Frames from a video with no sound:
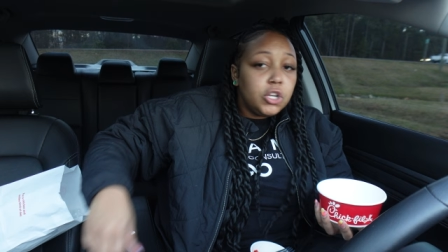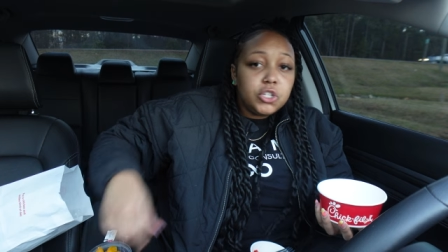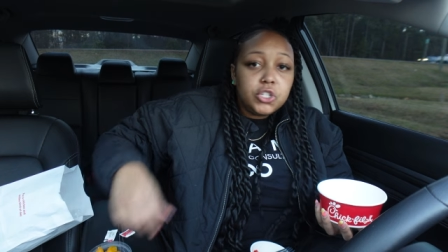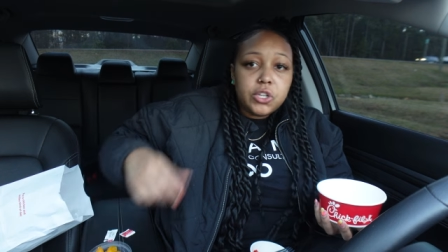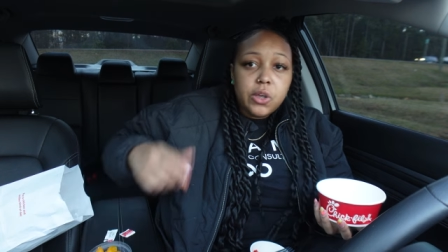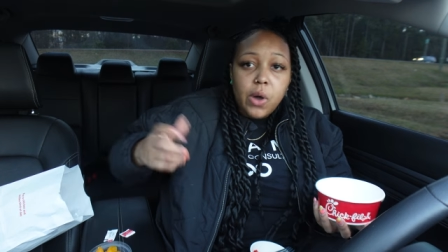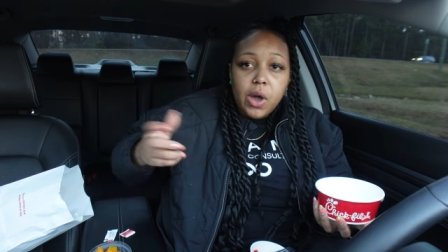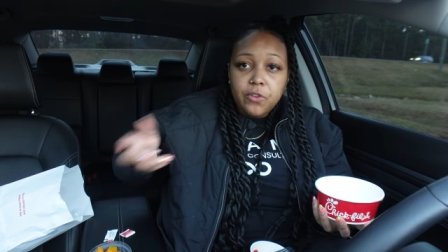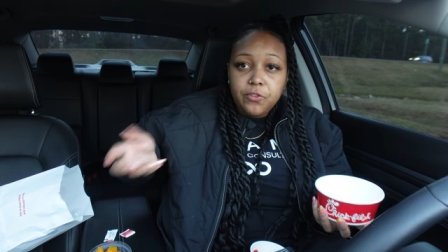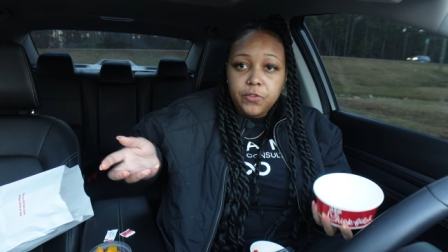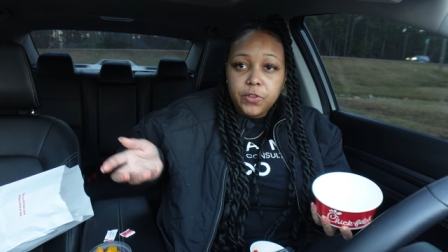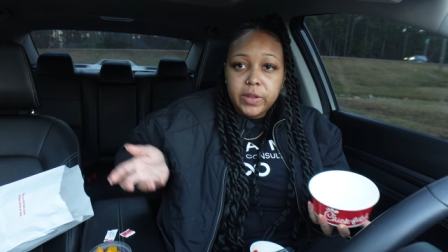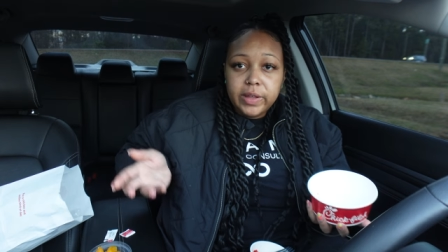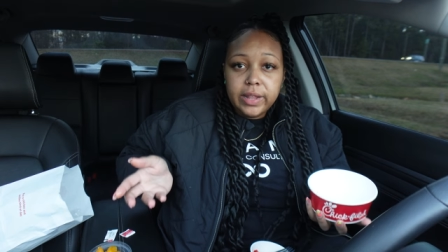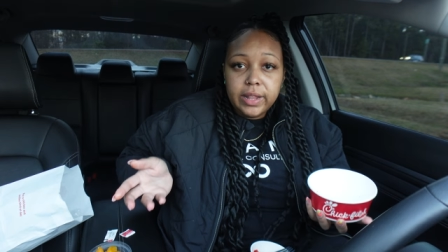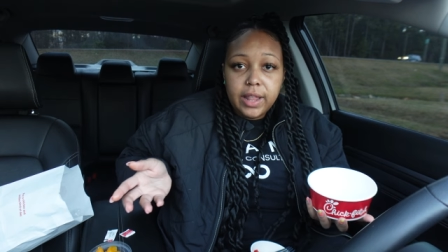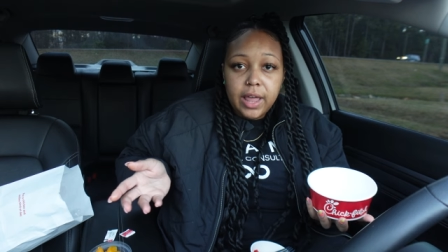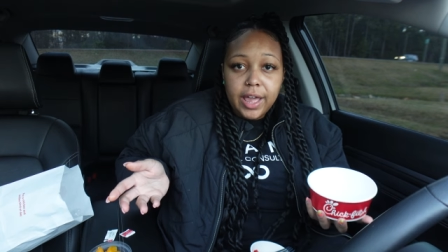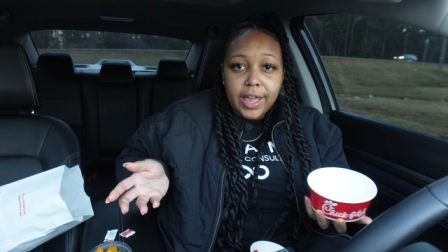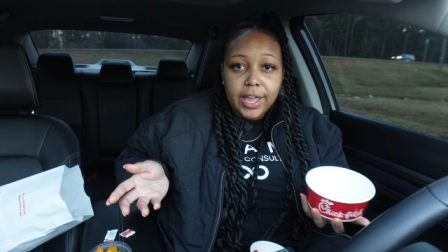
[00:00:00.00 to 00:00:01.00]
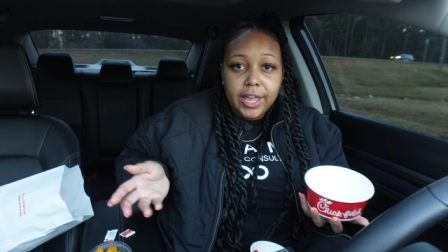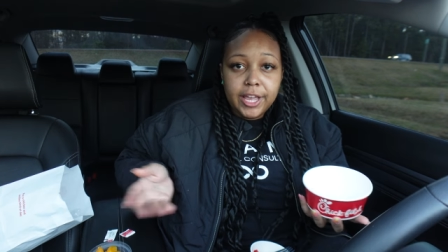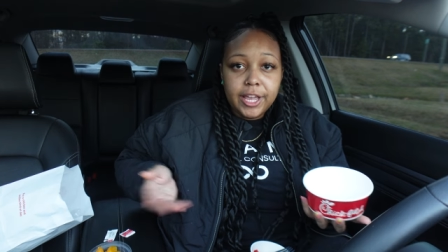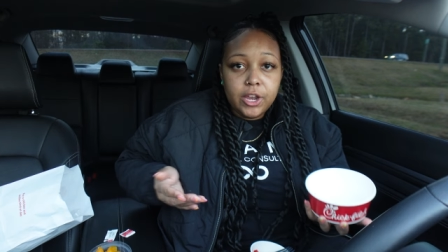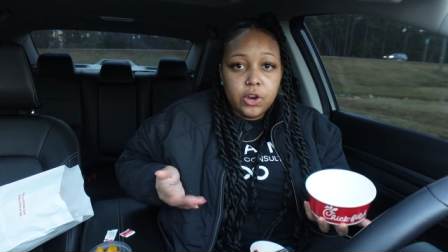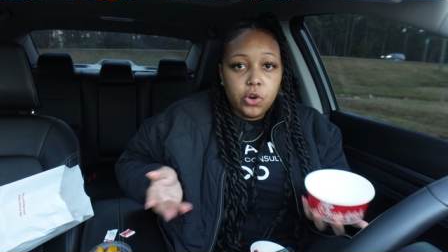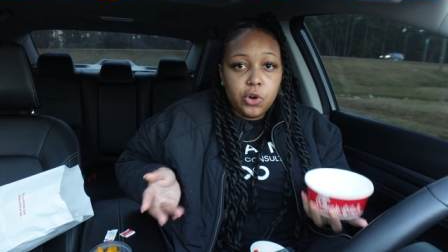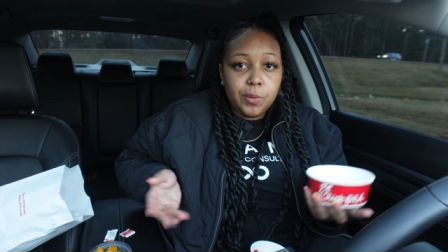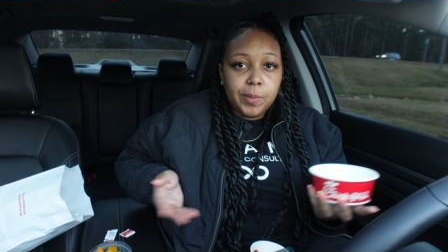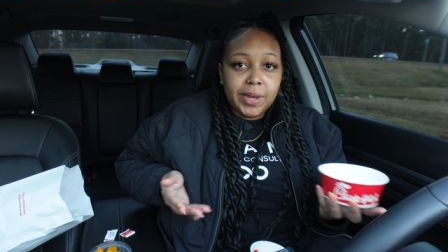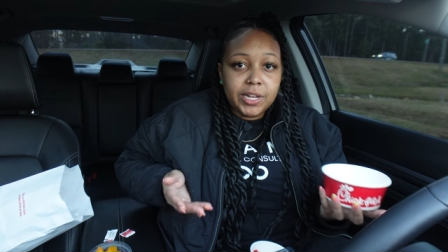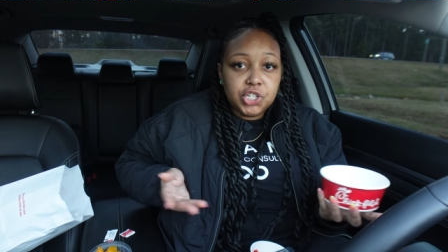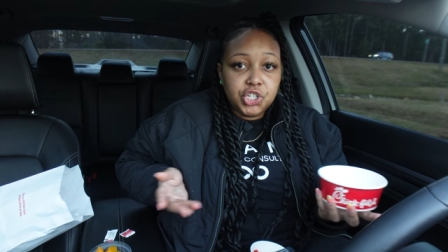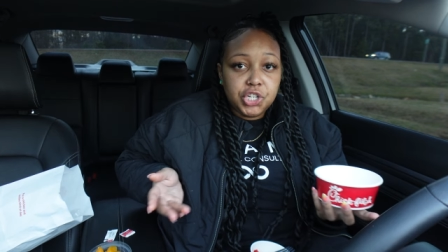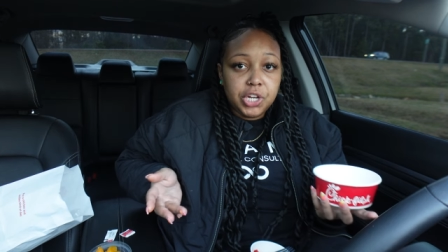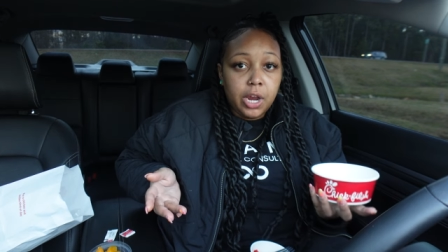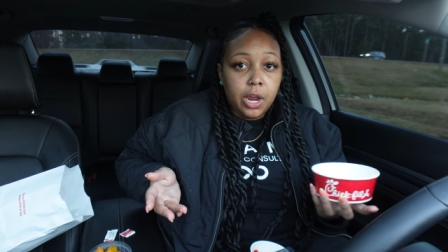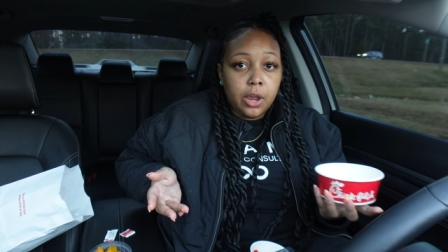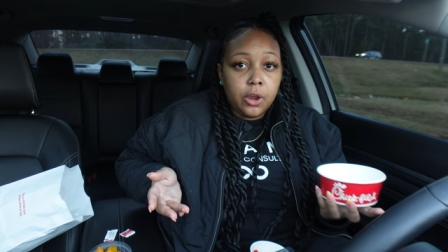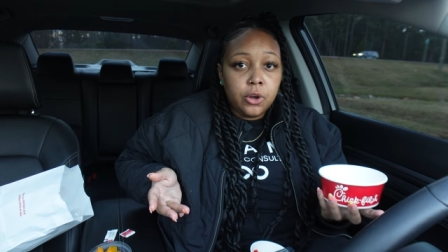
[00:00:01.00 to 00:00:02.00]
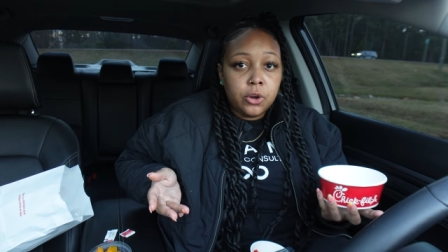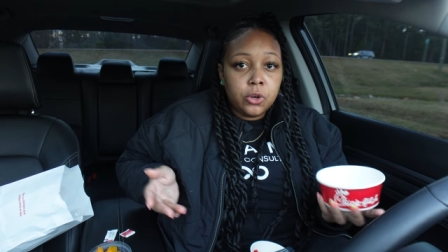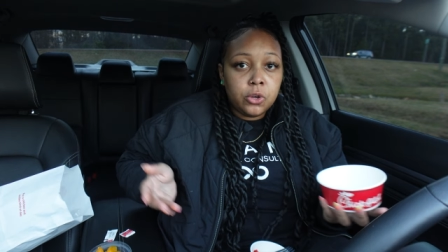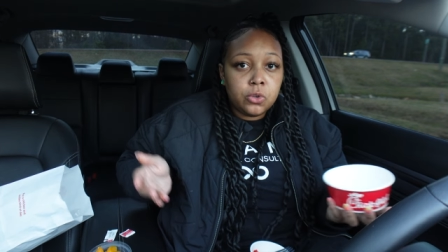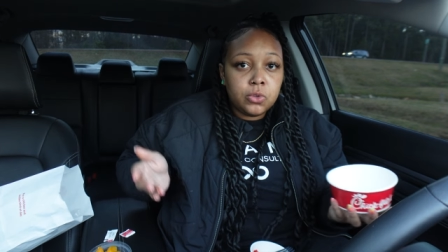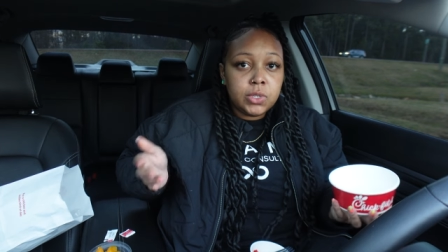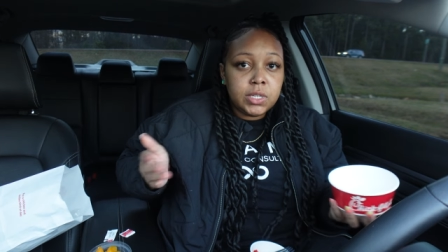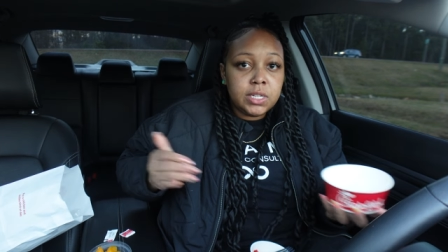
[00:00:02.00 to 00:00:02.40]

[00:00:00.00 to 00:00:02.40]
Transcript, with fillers: So I feel like here on my channel,